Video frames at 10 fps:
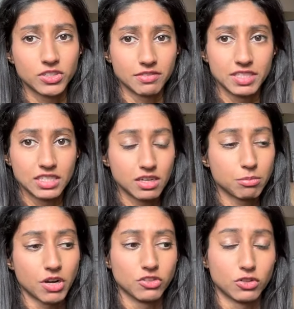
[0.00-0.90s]
I've seen it in
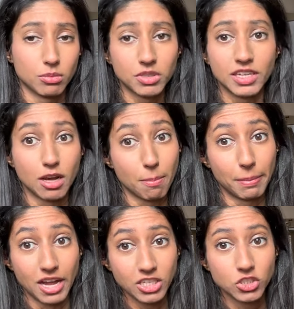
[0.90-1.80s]
Barnes & Noble like a
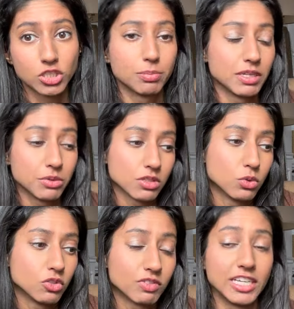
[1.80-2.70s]
bunch, but it was a
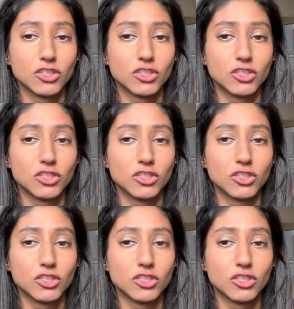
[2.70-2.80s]
cool read.